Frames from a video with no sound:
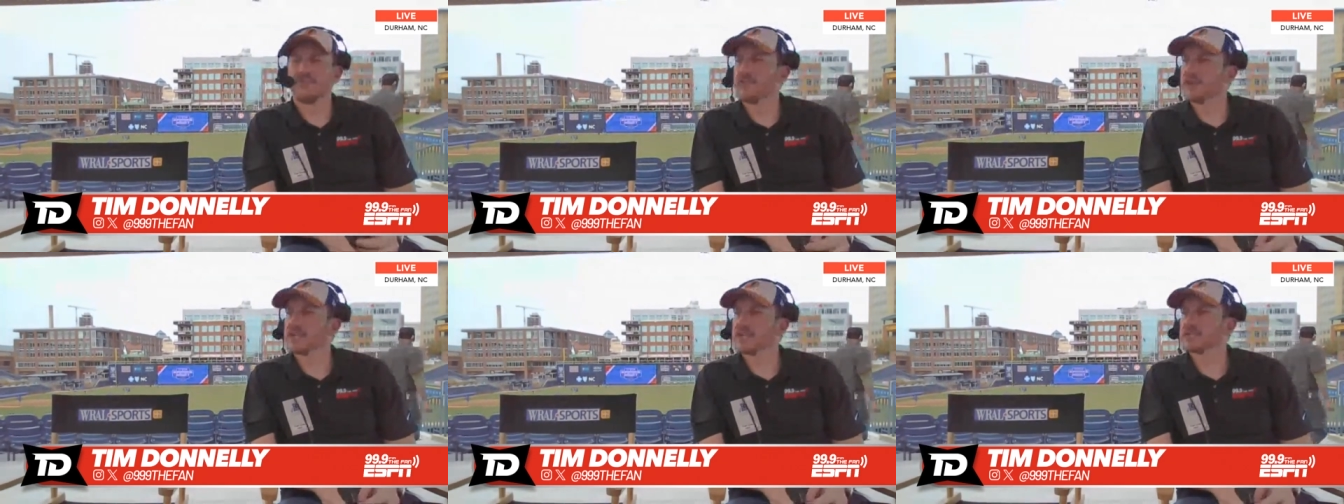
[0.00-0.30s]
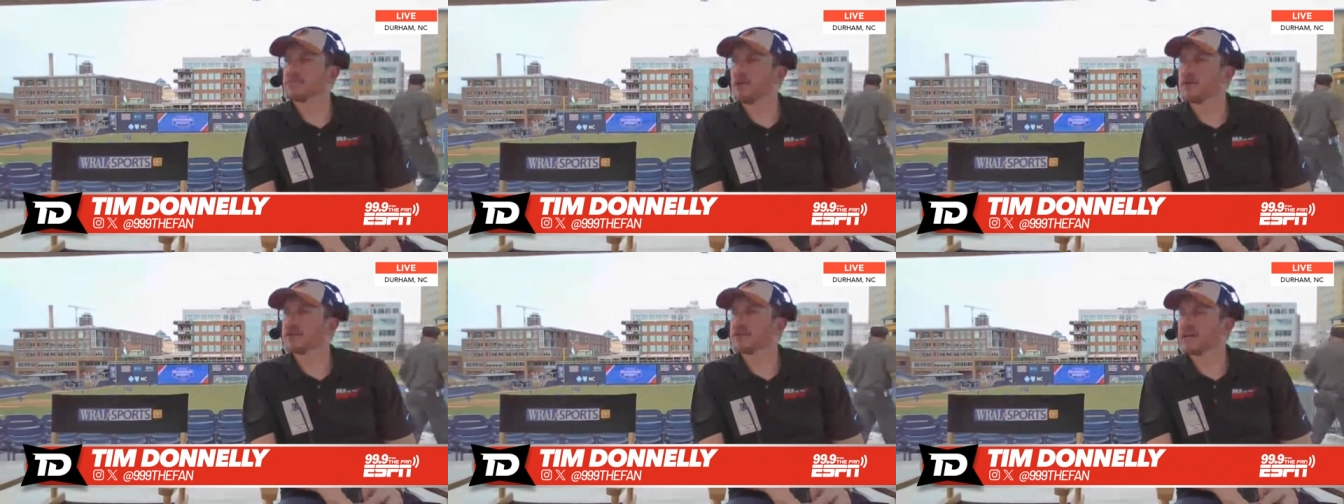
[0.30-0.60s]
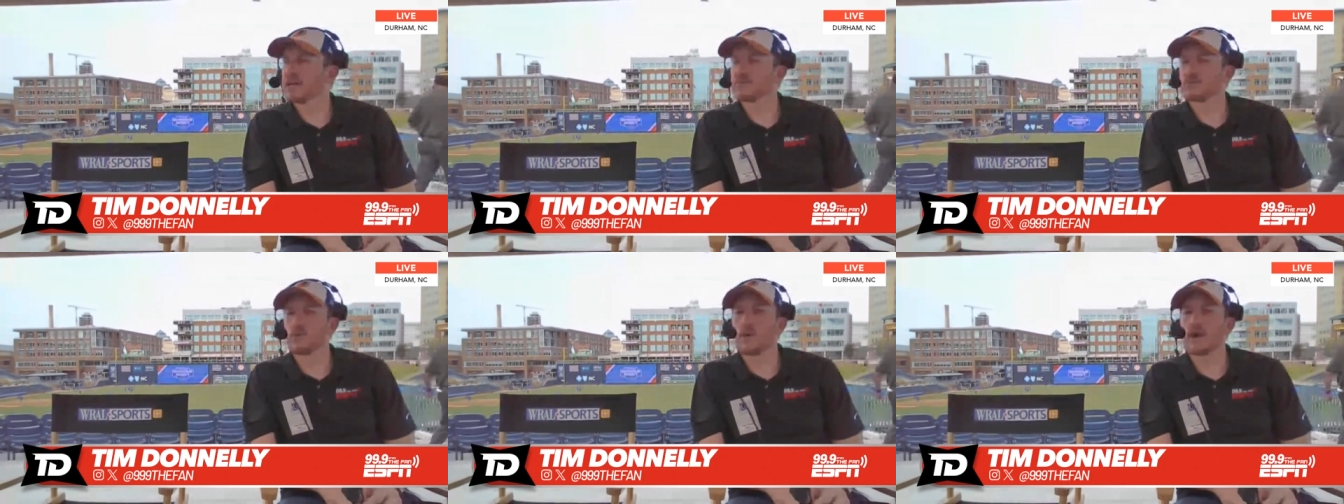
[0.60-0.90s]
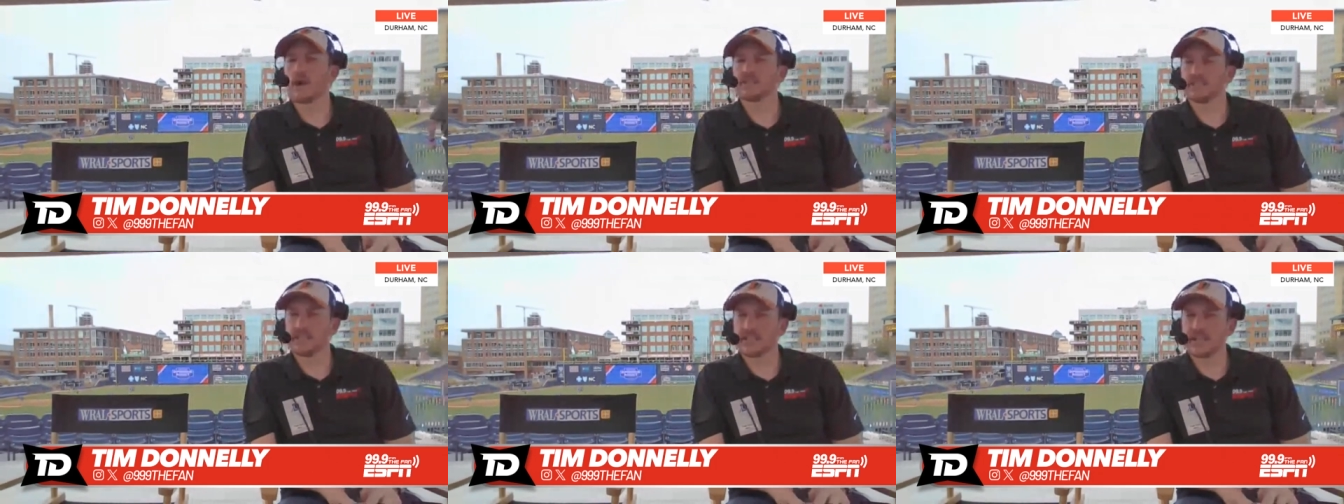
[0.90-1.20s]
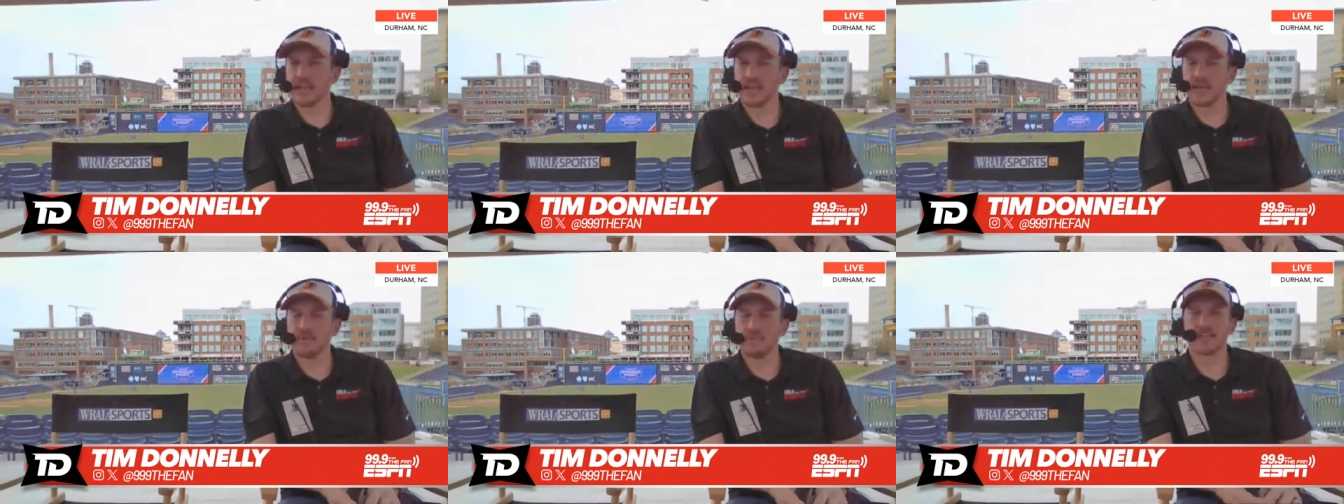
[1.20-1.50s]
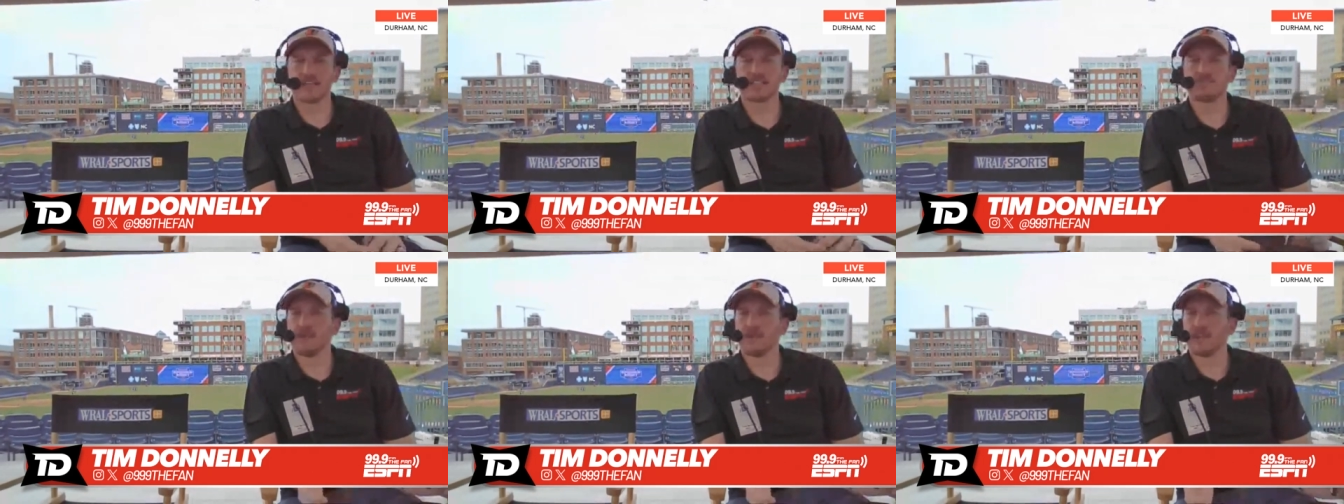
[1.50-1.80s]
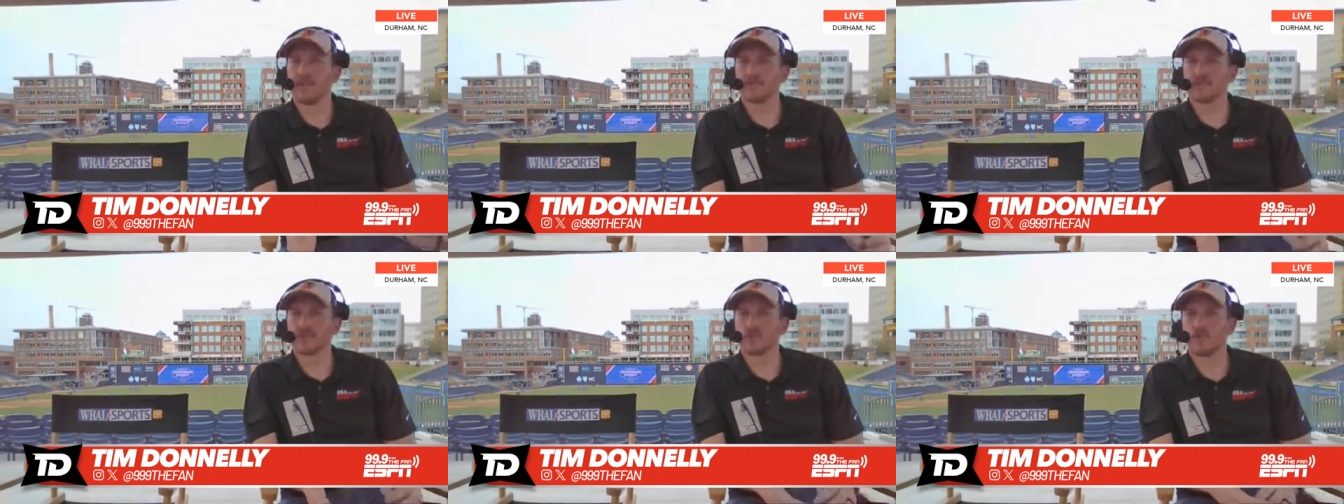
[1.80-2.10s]
And the funniest part is I was watching the game,
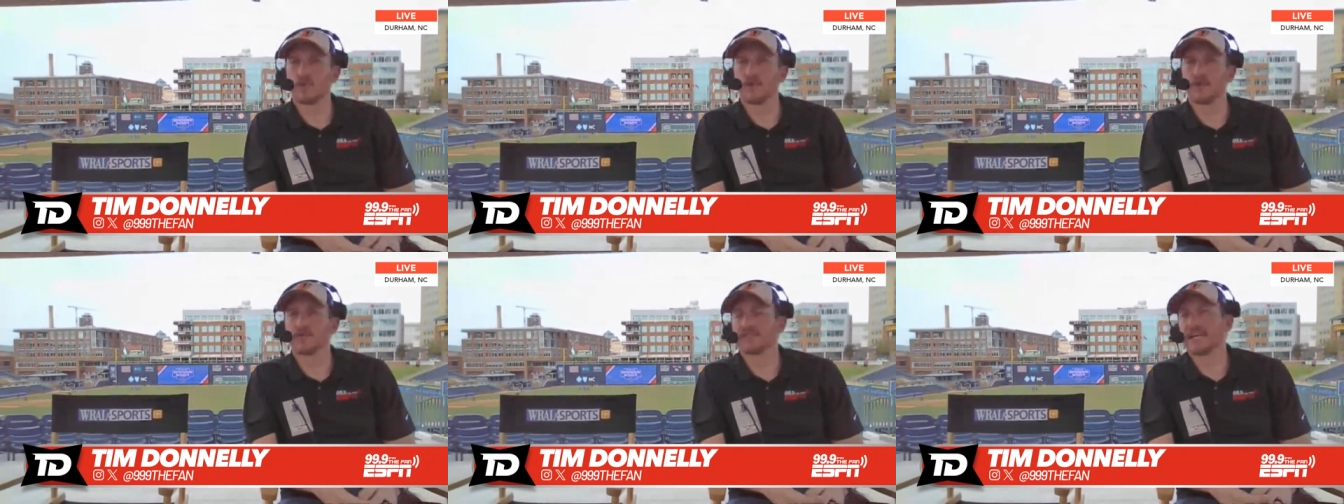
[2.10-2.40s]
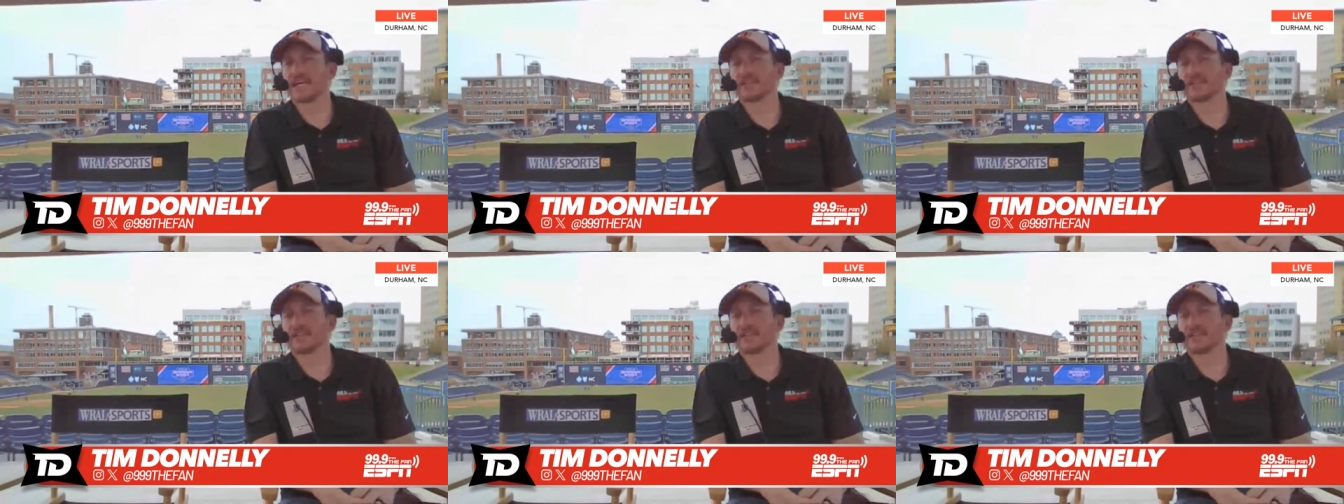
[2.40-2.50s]
as many of us were.